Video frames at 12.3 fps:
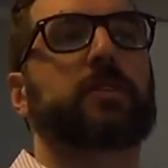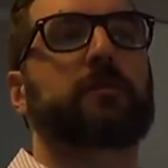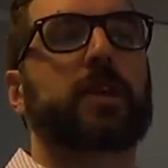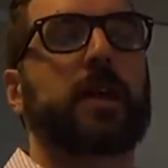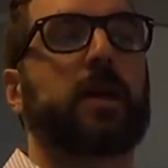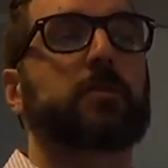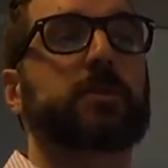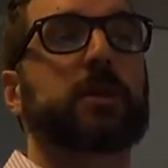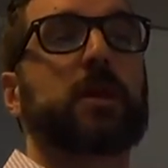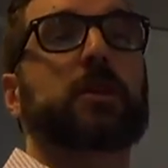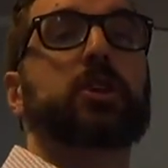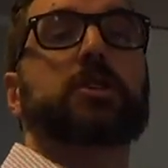to VMs,
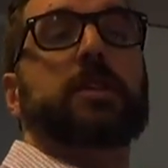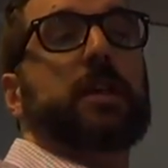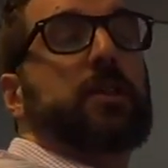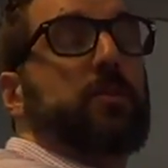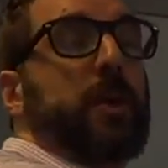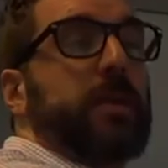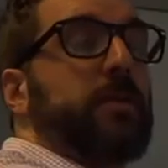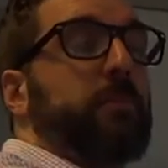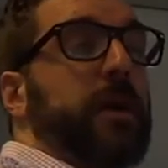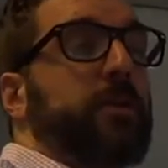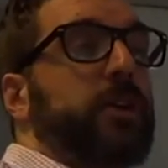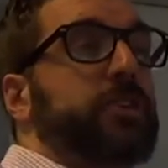just like you made the
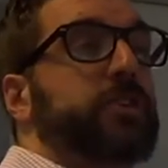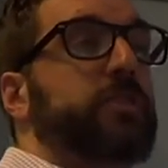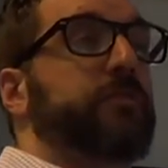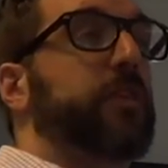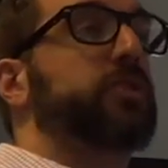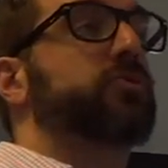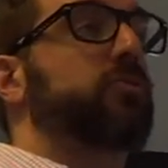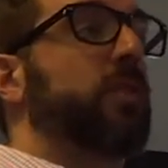migration to first